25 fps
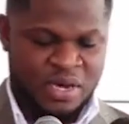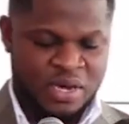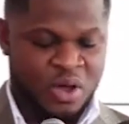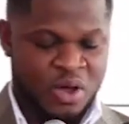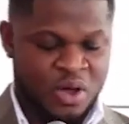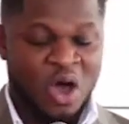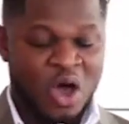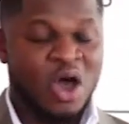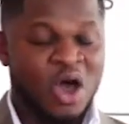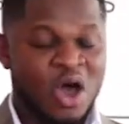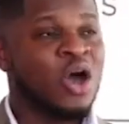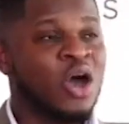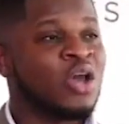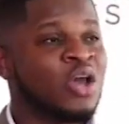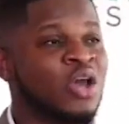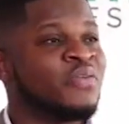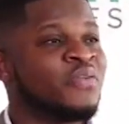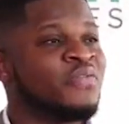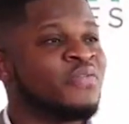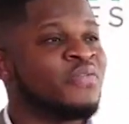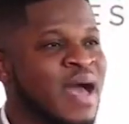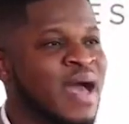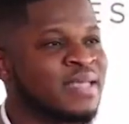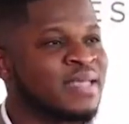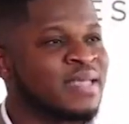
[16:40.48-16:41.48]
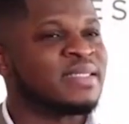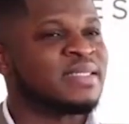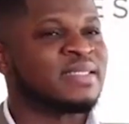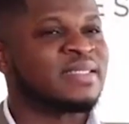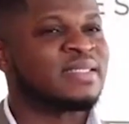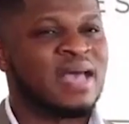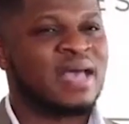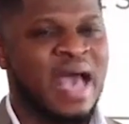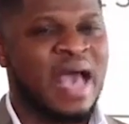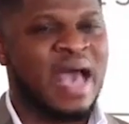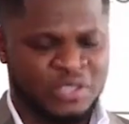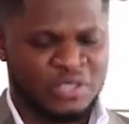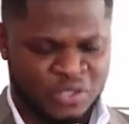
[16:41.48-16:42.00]
And all of
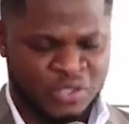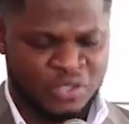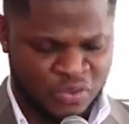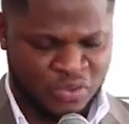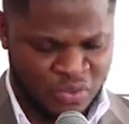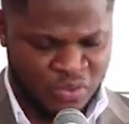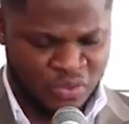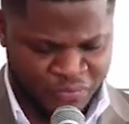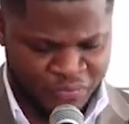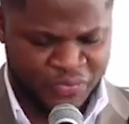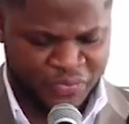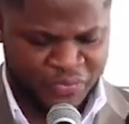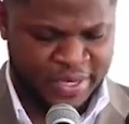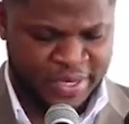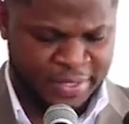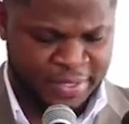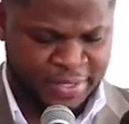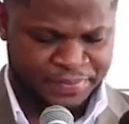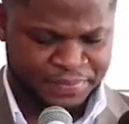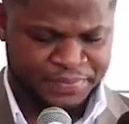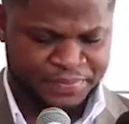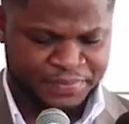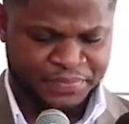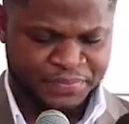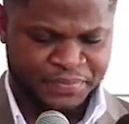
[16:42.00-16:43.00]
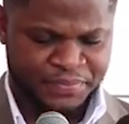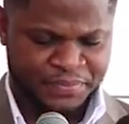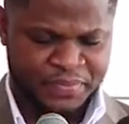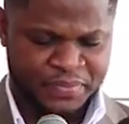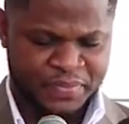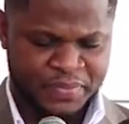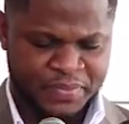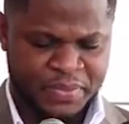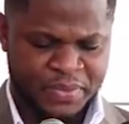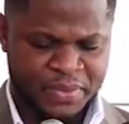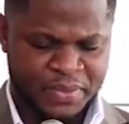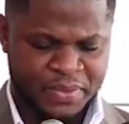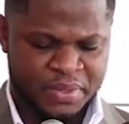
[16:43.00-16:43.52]
us are suffering.
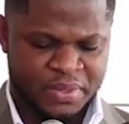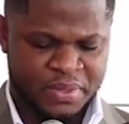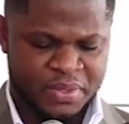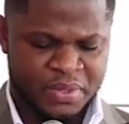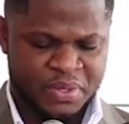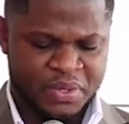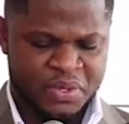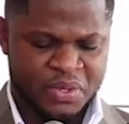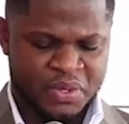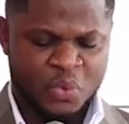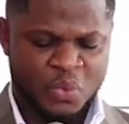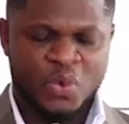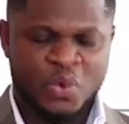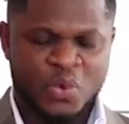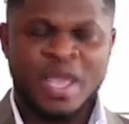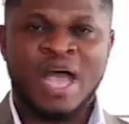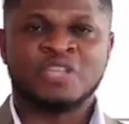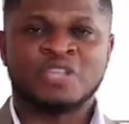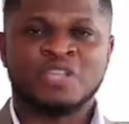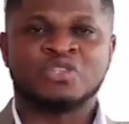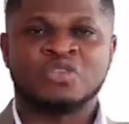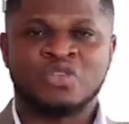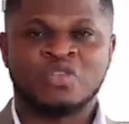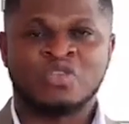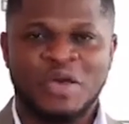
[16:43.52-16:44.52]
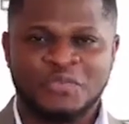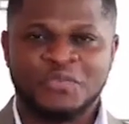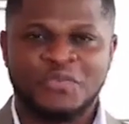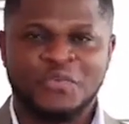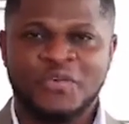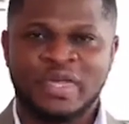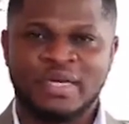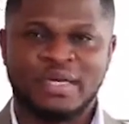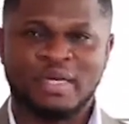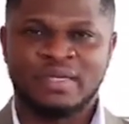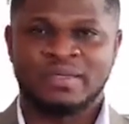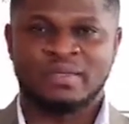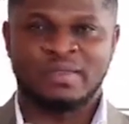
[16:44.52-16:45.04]
We are
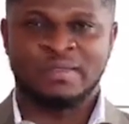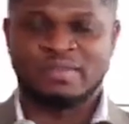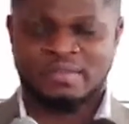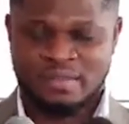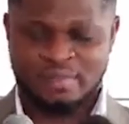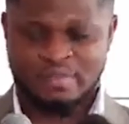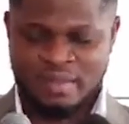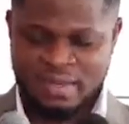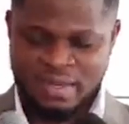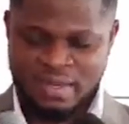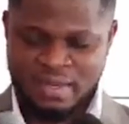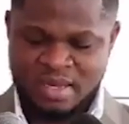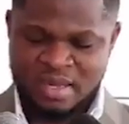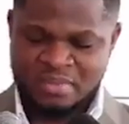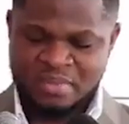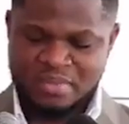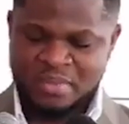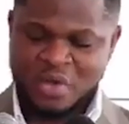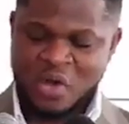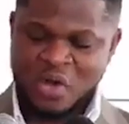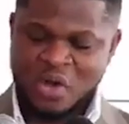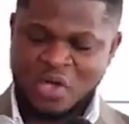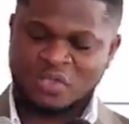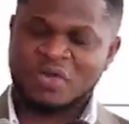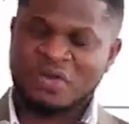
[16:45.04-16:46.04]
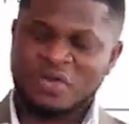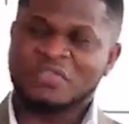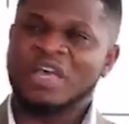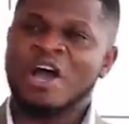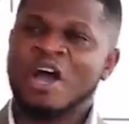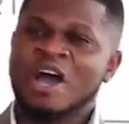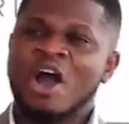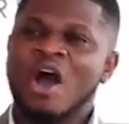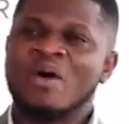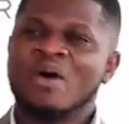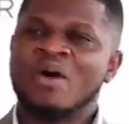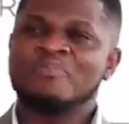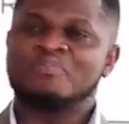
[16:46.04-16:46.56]
suffering because of the
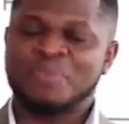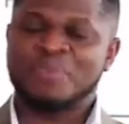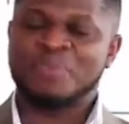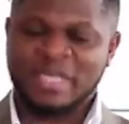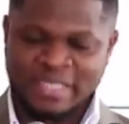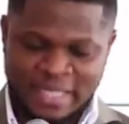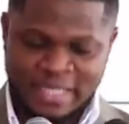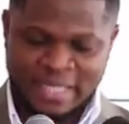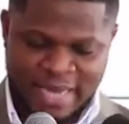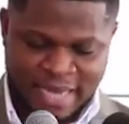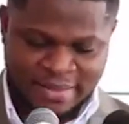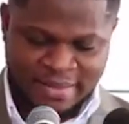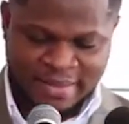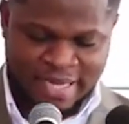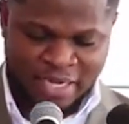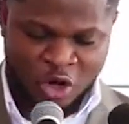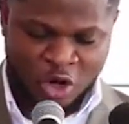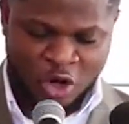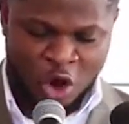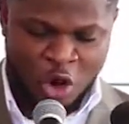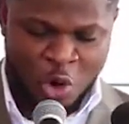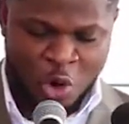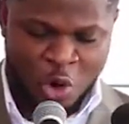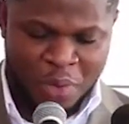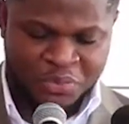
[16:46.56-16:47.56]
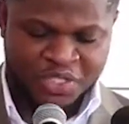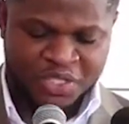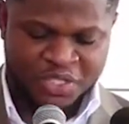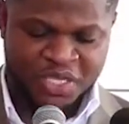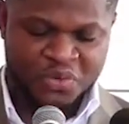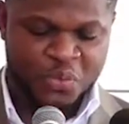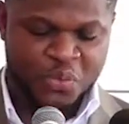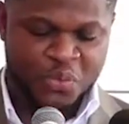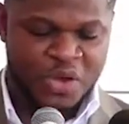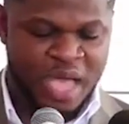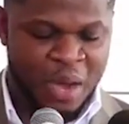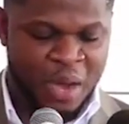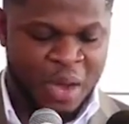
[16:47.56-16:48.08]
unprecedented
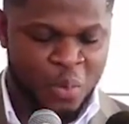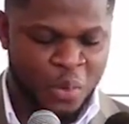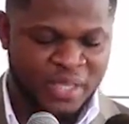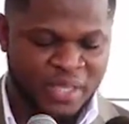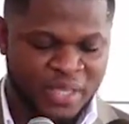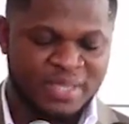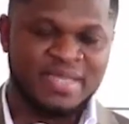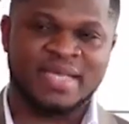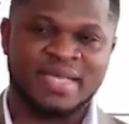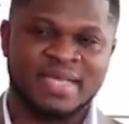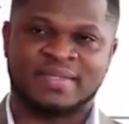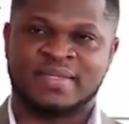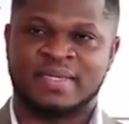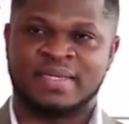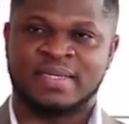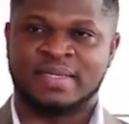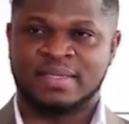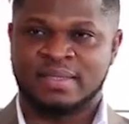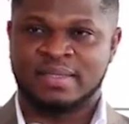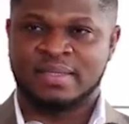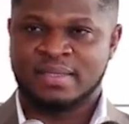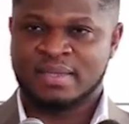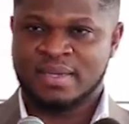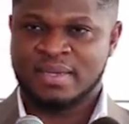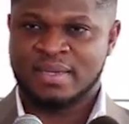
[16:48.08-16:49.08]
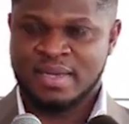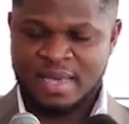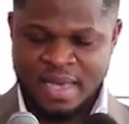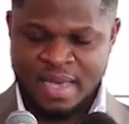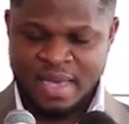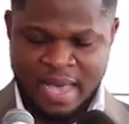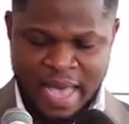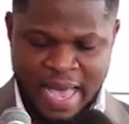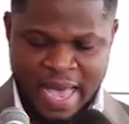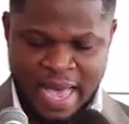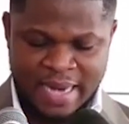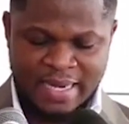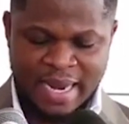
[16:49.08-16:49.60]
corruption we are witnessing
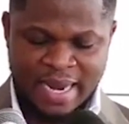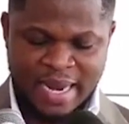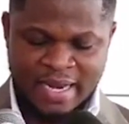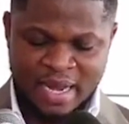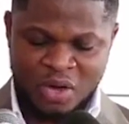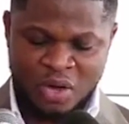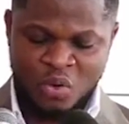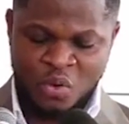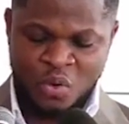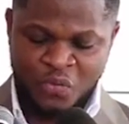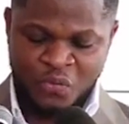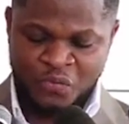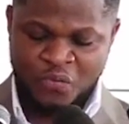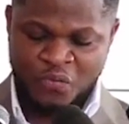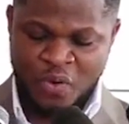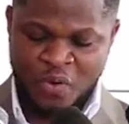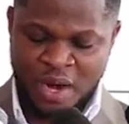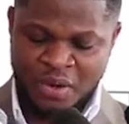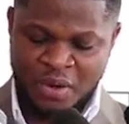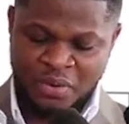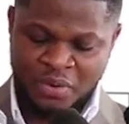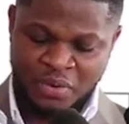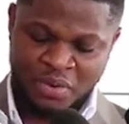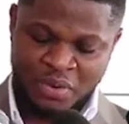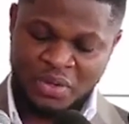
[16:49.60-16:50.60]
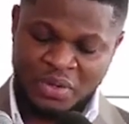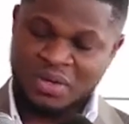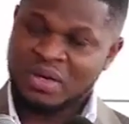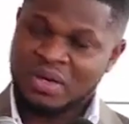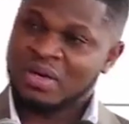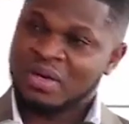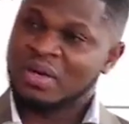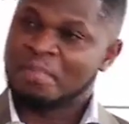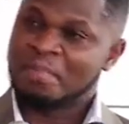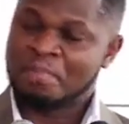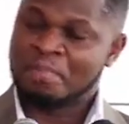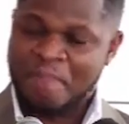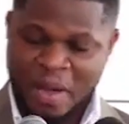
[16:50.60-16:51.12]
under the Akufo-Addo
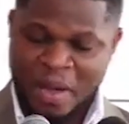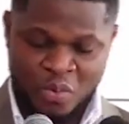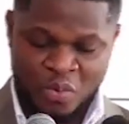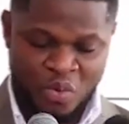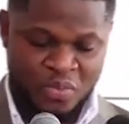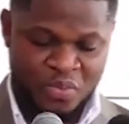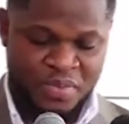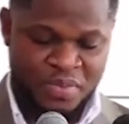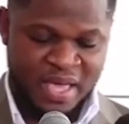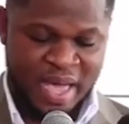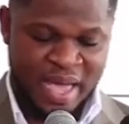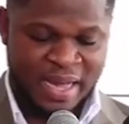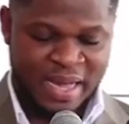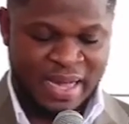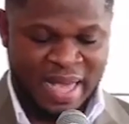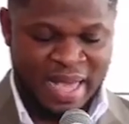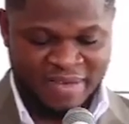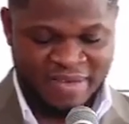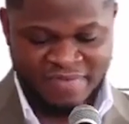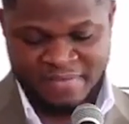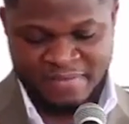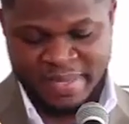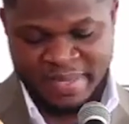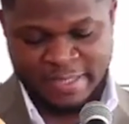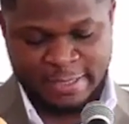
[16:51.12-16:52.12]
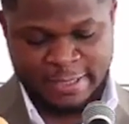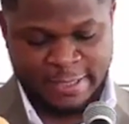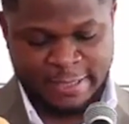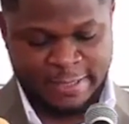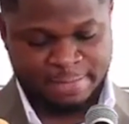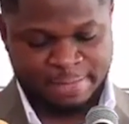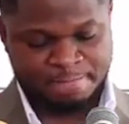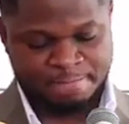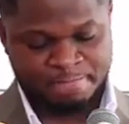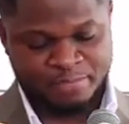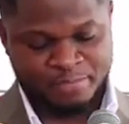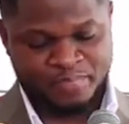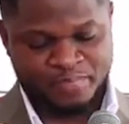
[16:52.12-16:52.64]
Bawumia
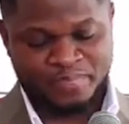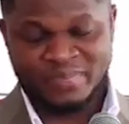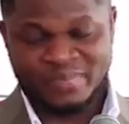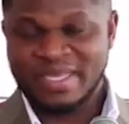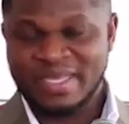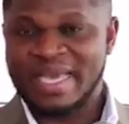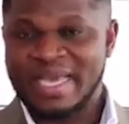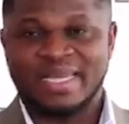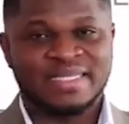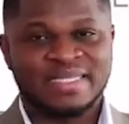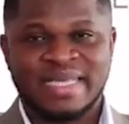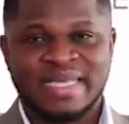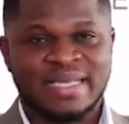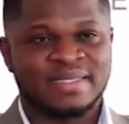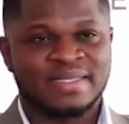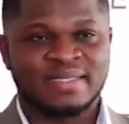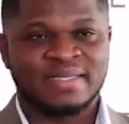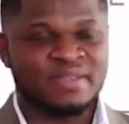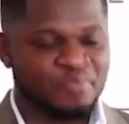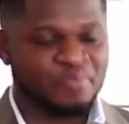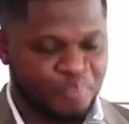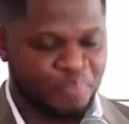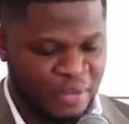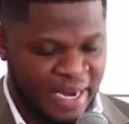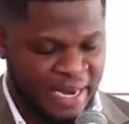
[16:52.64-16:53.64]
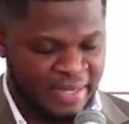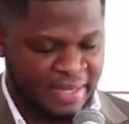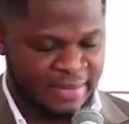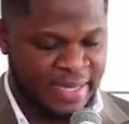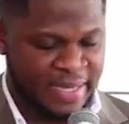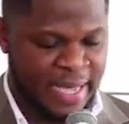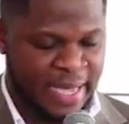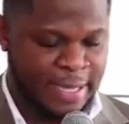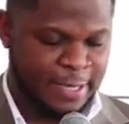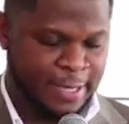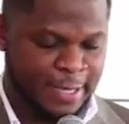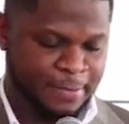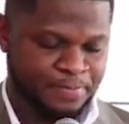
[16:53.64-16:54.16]
government. It is as simple as
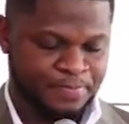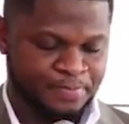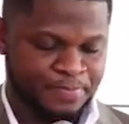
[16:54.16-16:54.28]
that.